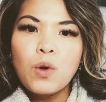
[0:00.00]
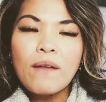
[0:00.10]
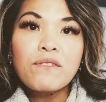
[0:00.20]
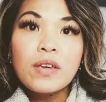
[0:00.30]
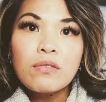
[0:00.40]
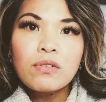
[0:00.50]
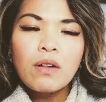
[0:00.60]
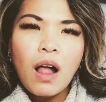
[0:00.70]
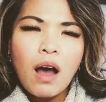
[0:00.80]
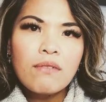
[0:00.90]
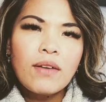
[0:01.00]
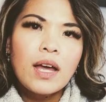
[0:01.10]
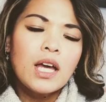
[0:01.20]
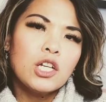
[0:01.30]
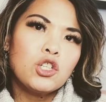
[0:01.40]
are fearful of,
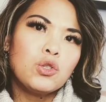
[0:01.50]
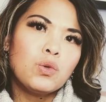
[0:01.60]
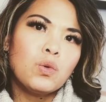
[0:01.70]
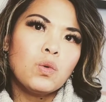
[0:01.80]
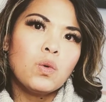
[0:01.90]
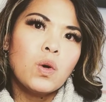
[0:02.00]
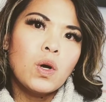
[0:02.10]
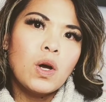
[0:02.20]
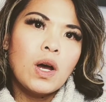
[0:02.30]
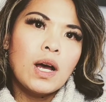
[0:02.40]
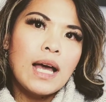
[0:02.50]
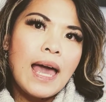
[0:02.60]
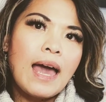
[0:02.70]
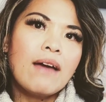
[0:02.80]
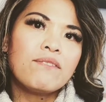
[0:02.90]
to
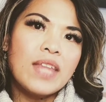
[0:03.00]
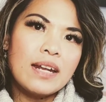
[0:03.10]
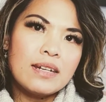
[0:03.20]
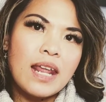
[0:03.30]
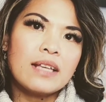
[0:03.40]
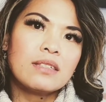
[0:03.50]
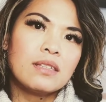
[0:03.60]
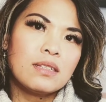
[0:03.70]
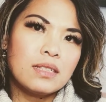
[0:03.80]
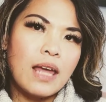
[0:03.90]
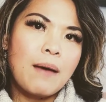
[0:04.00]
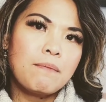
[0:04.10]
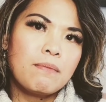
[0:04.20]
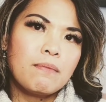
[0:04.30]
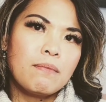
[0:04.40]
have that next step
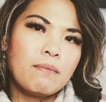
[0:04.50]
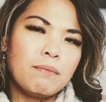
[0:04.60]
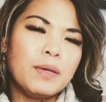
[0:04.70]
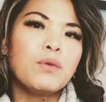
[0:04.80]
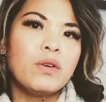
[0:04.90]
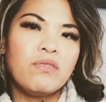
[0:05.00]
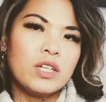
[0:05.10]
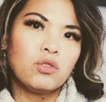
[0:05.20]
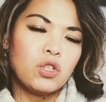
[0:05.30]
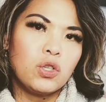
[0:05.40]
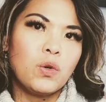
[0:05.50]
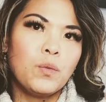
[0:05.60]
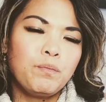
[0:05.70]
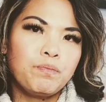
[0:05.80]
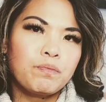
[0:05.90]
be revealed to
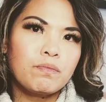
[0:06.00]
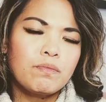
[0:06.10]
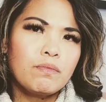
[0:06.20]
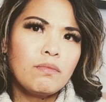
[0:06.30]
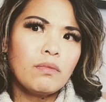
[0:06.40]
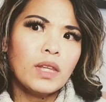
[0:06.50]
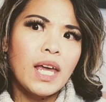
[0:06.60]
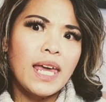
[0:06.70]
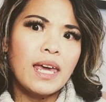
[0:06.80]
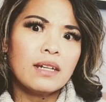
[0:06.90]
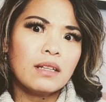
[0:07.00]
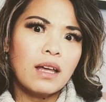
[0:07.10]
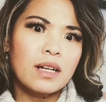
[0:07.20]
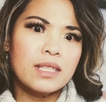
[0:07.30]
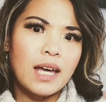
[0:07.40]
you. And a
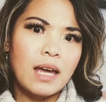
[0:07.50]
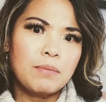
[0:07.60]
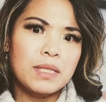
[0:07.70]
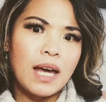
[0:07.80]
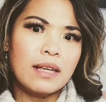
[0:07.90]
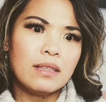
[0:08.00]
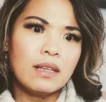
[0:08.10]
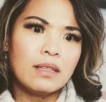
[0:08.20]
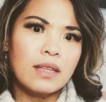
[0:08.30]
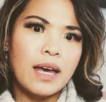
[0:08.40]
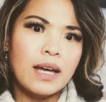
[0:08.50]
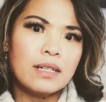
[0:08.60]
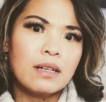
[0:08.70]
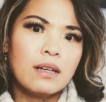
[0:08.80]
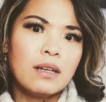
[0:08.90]
lot of times I think
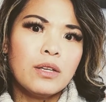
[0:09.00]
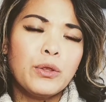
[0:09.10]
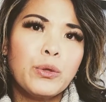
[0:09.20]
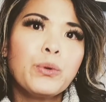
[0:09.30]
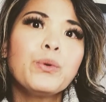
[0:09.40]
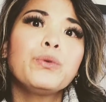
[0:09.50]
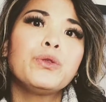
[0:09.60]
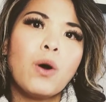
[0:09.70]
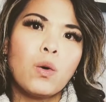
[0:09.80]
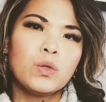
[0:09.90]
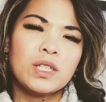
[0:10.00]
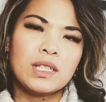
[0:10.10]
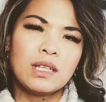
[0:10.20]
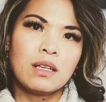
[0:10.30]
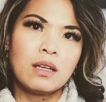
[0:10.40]
that through
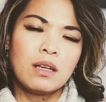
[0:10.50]
those